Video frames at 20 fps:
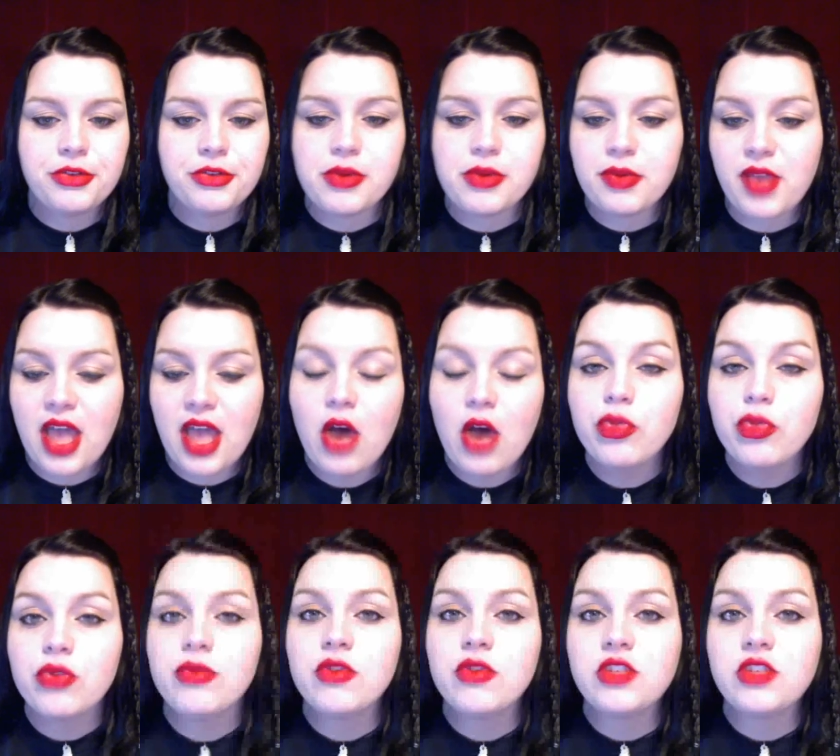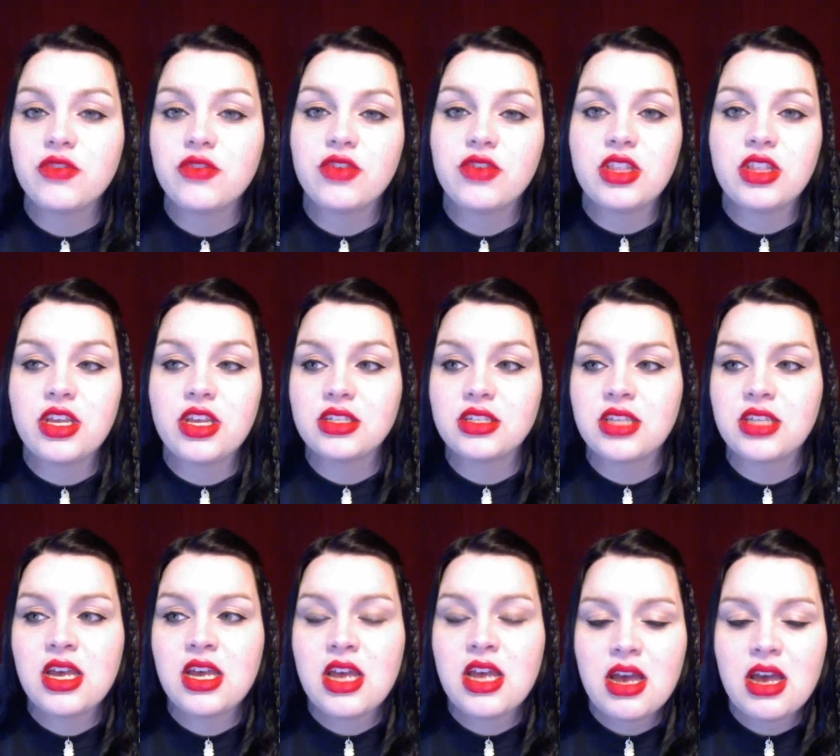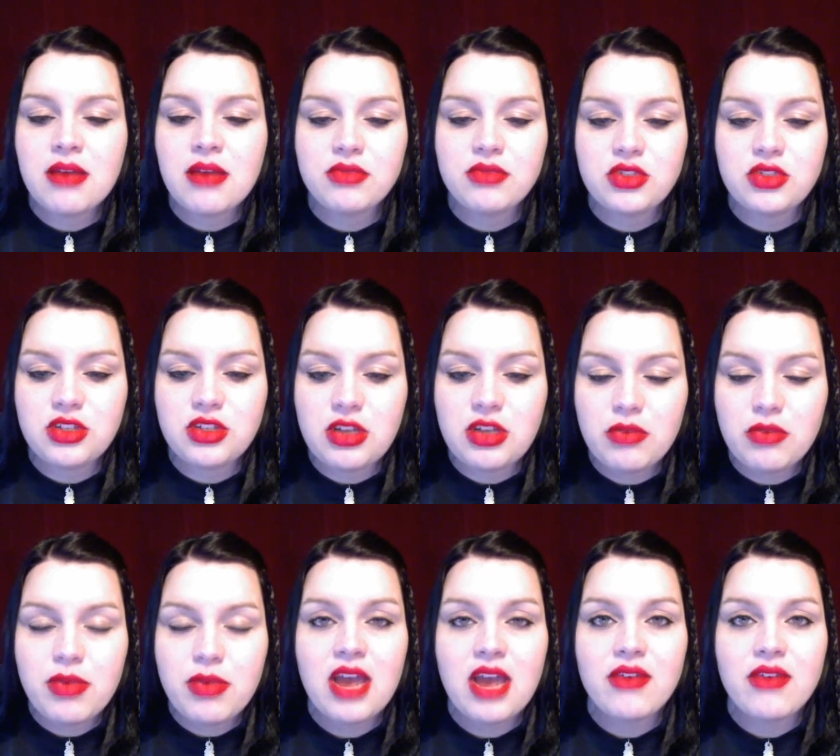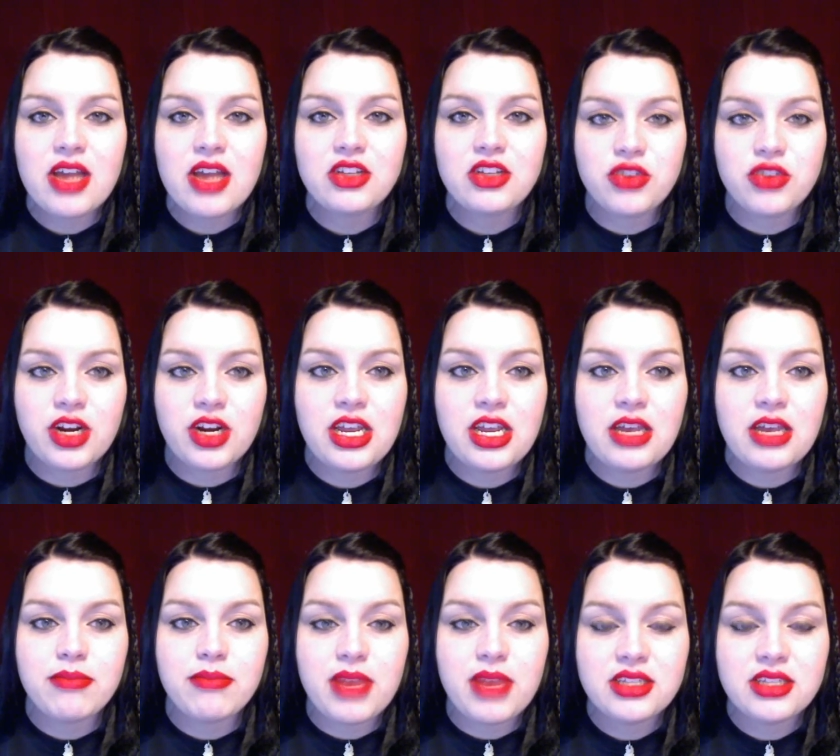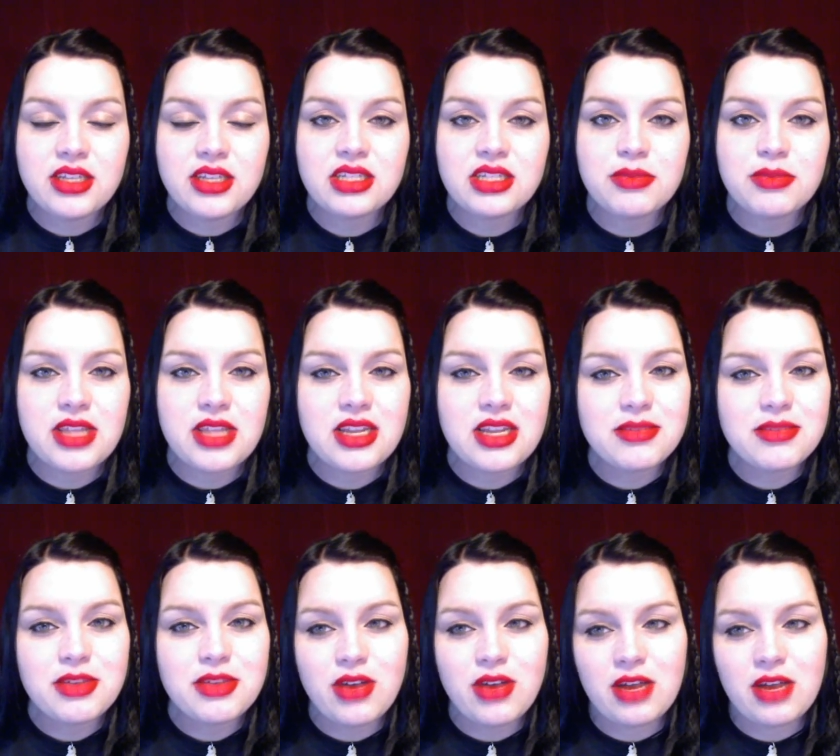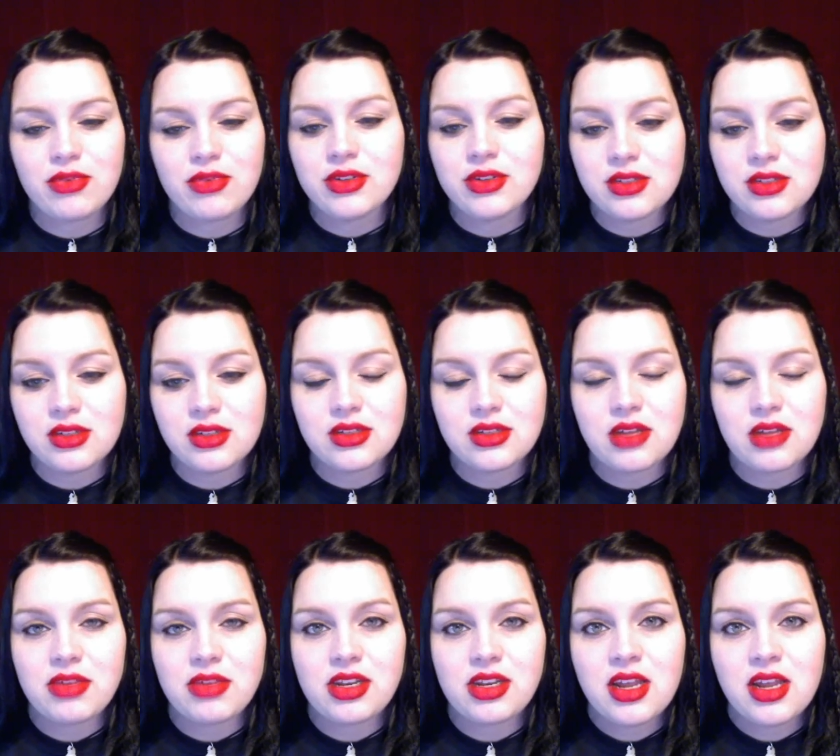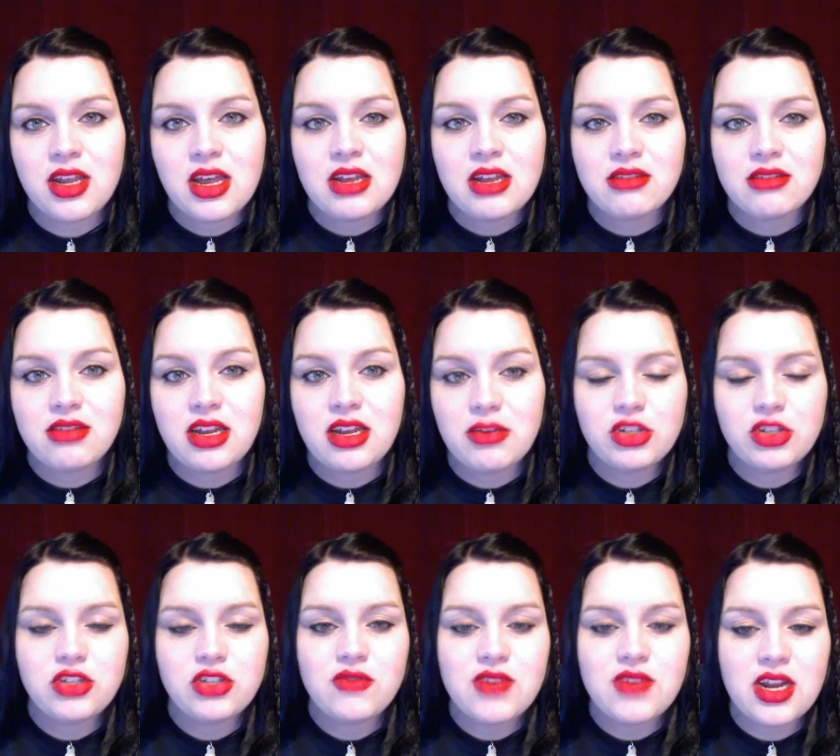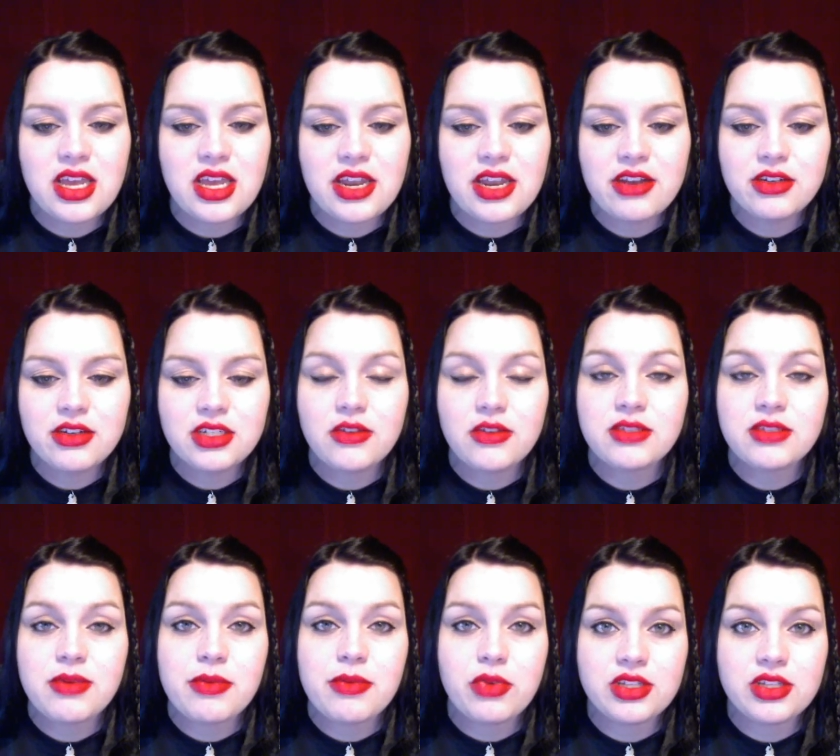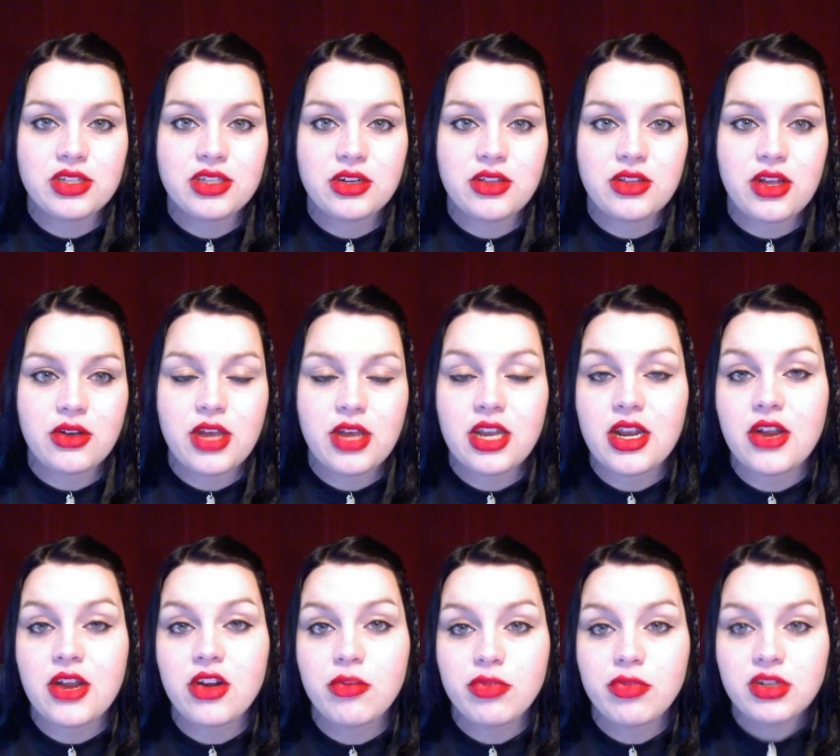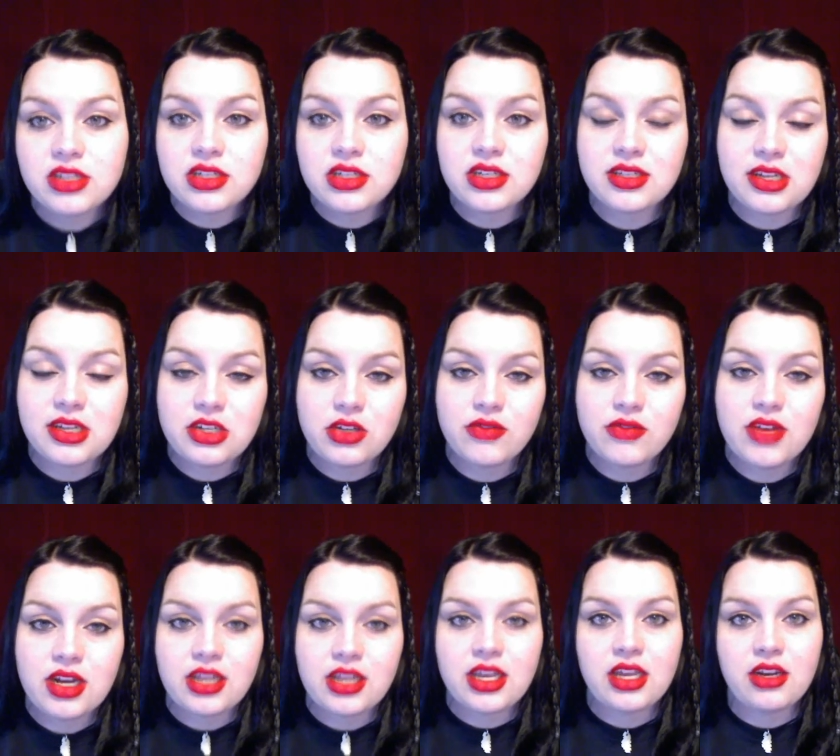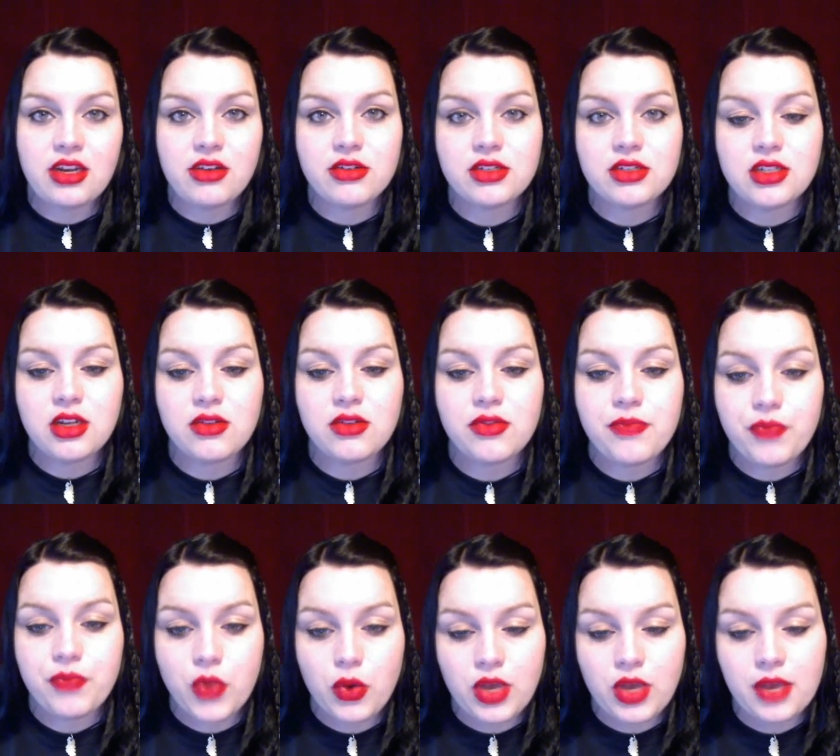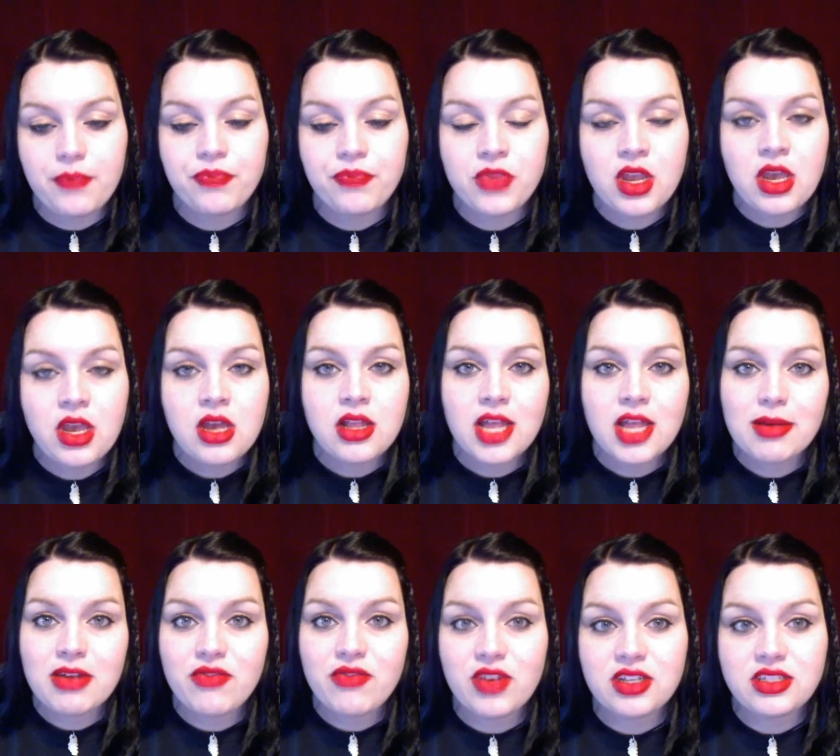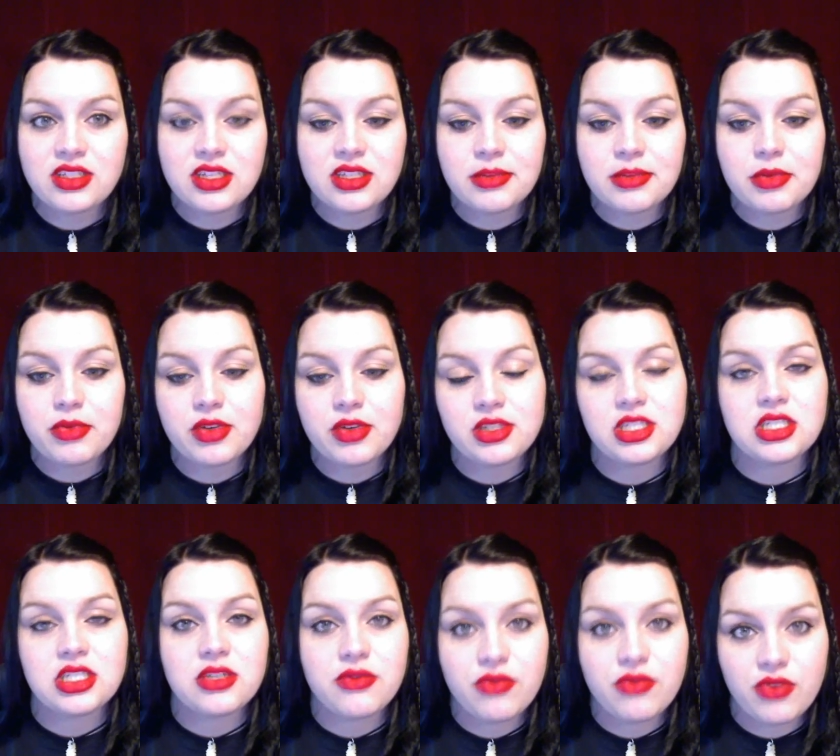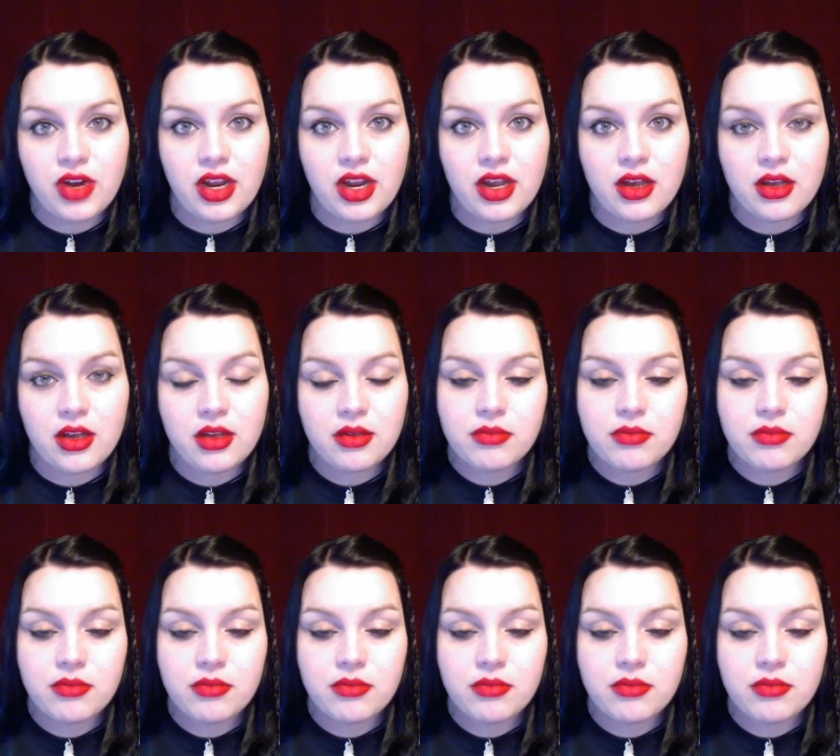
should be able to help them with different things. You may have had training in basics, but that doesn't make you high priestess. I mean, once you've dedicated yourself, some people consider that, okay, now you're a priestess since you've dedicated yourself. Okay. Like my friend says, I'm a priestess of Freya.